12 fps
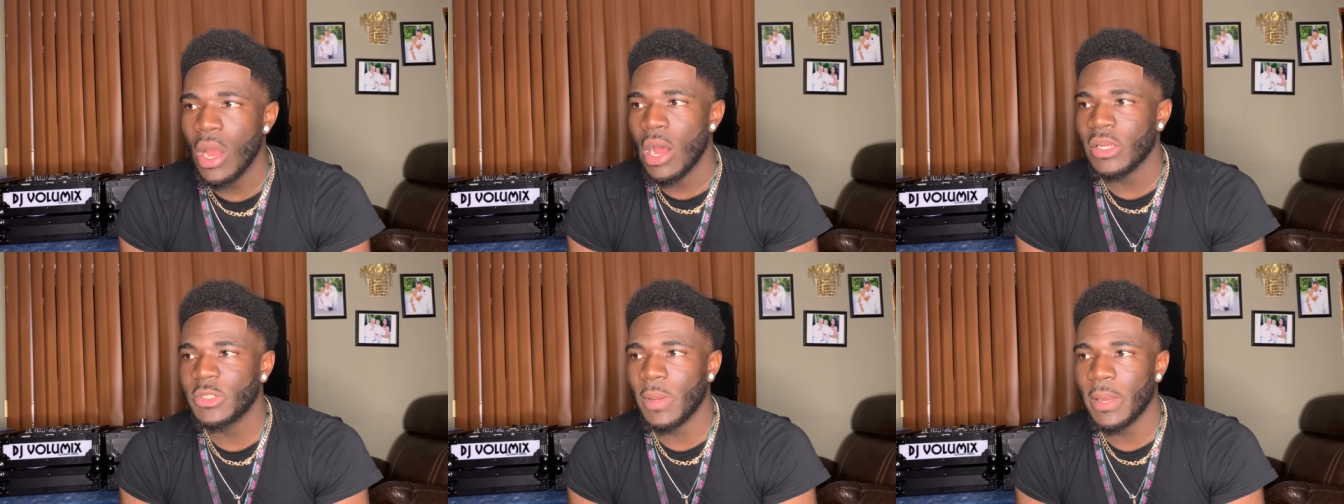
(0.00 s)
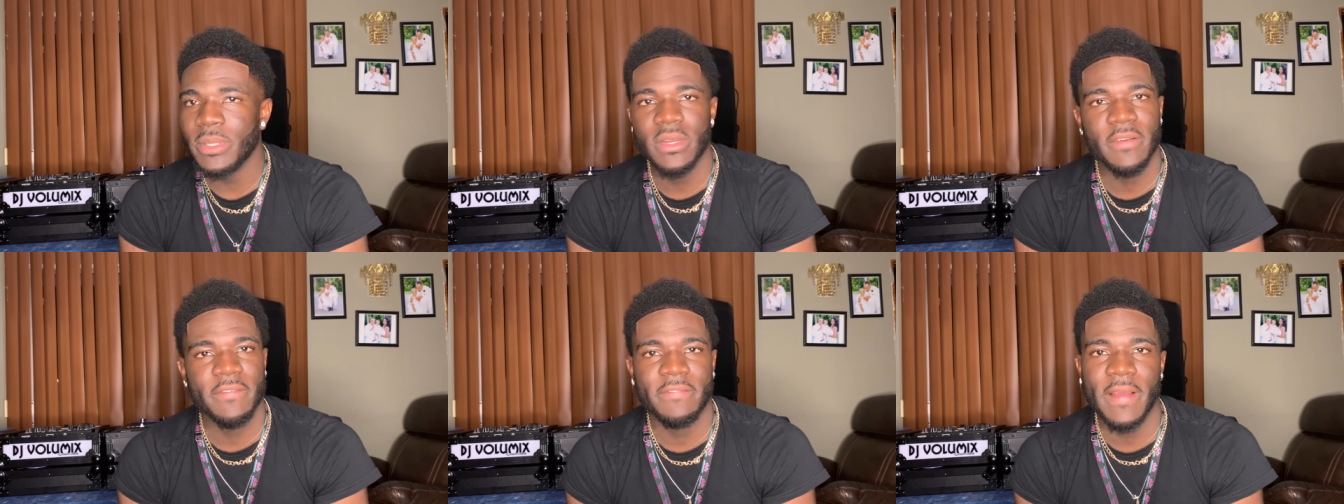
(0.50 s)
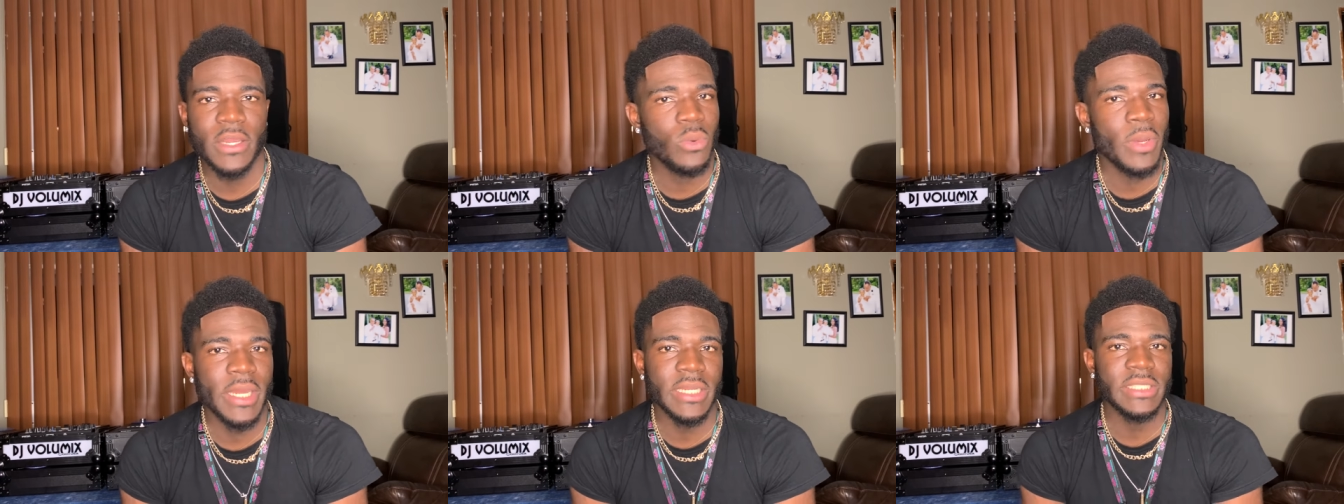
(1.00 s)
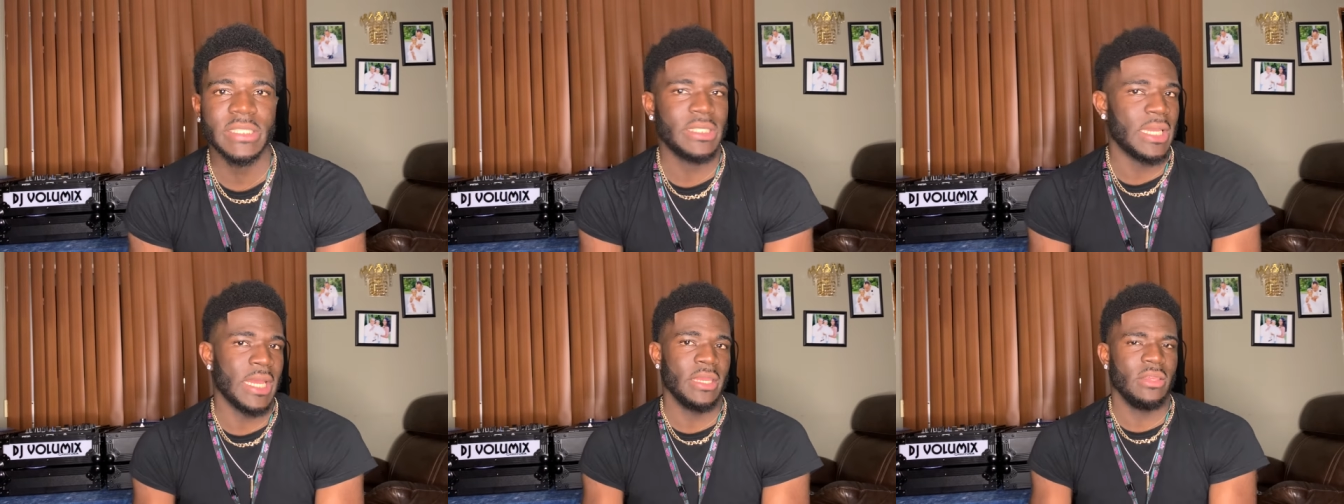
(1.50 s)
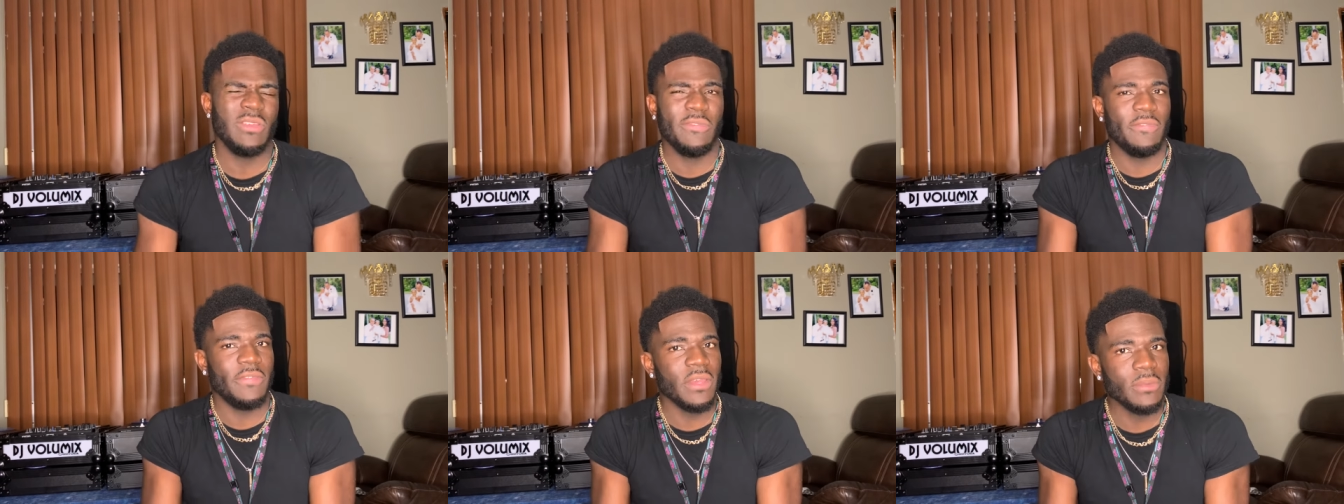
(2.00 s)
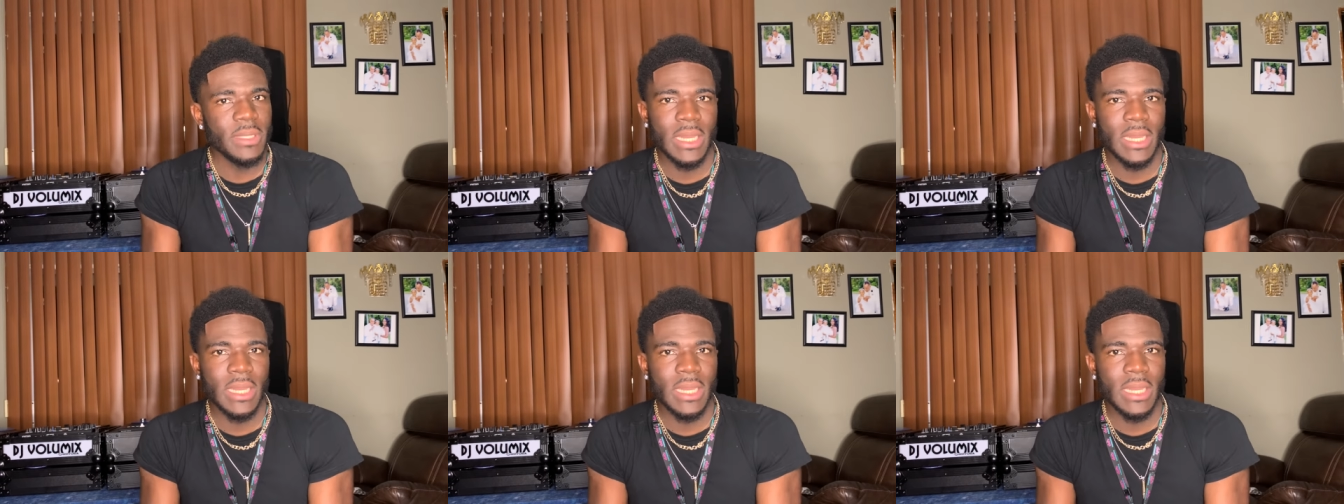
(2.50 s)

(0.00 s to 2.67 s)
I was probably gonna find a way to just, like, you feel me?